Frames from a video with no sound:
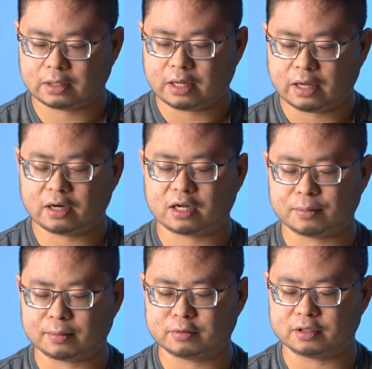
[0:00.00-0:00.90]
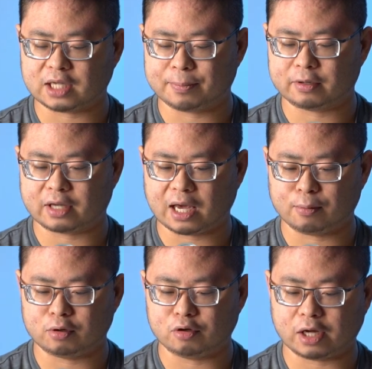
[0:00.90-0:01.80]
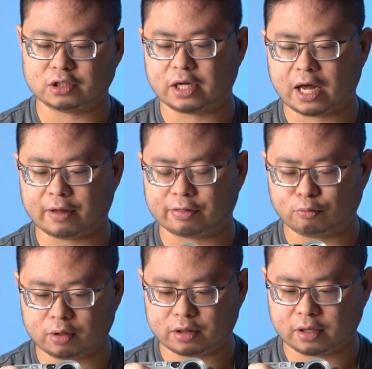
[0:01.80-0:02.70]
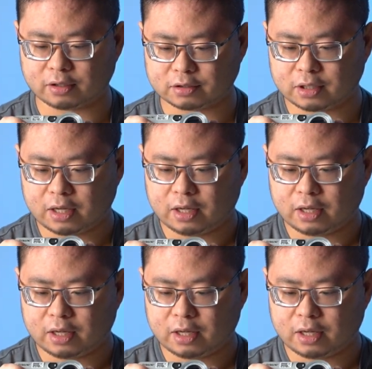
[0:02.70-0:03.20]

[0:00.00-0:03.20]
And then coming up to the top of the camera, you actually have three things.